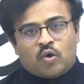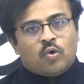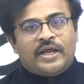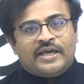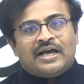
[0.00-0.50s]

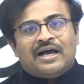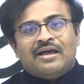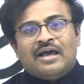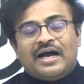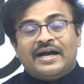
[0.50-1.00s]
coding
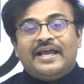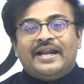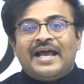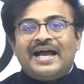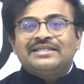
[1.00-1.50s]
and
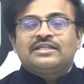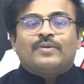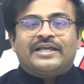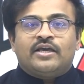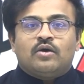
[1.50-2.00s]
enhance the
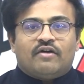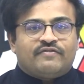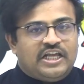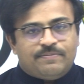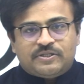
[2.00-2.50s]
working of
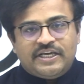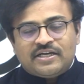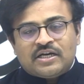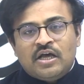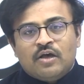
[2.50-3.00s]

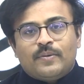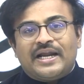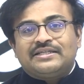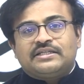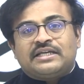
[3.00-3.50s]
DeepSeek,
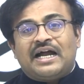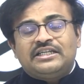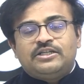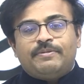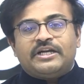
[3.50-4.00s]
whereas
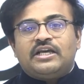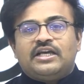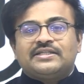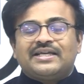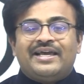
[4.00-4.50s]

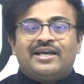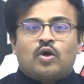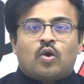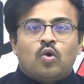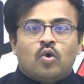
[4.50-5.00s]
ChatGPT is
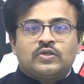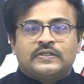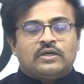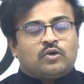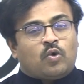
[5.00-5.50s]
a
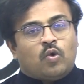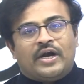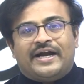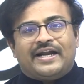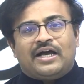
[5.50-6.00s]
closed
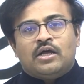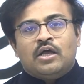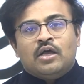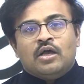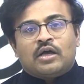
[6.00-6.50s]
coded
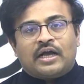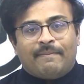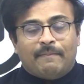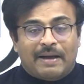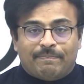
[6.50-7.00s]

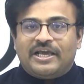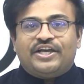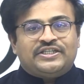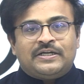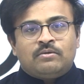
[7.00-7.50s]

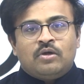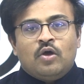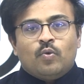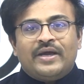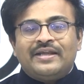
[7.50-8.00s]
application
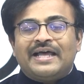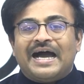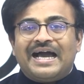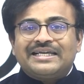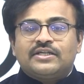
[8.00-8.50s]
wherein the
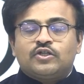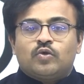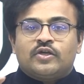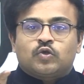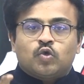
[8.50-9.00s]
access
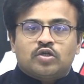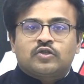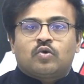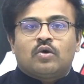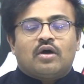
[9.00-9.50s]
to the
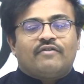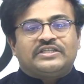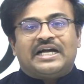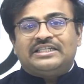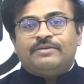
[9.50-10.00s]
source code of
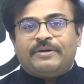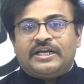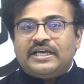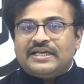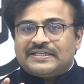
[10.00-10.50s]

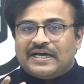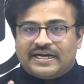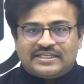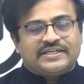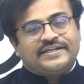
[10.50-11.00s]
ChatGPT is
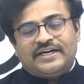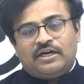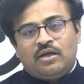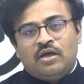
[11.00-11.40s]
restricted.